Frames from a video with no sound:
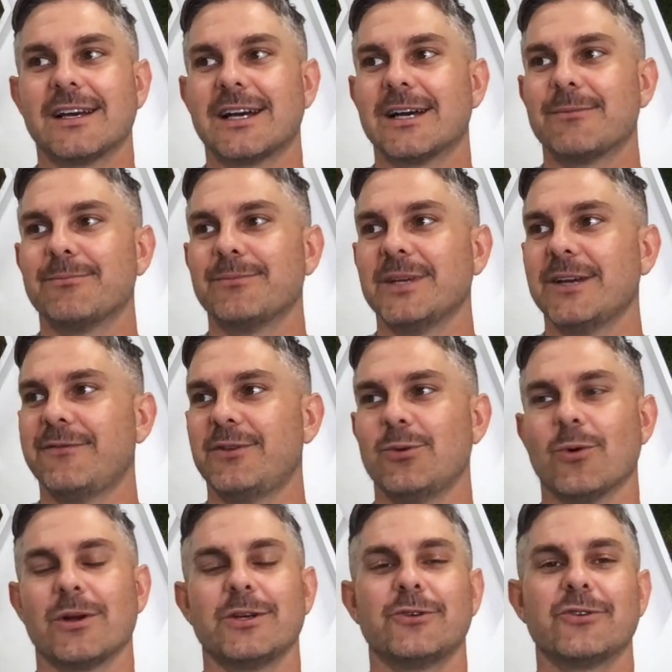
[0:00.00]
Um, if
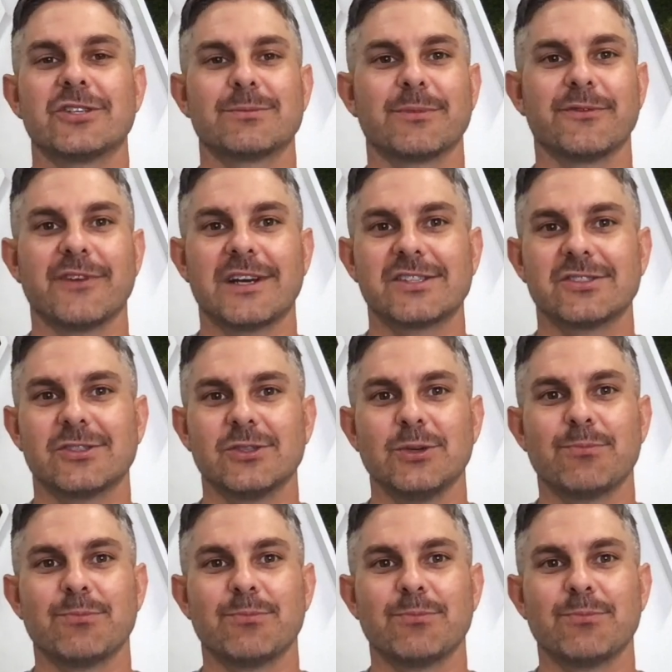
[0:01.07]
you are a nutrition professional,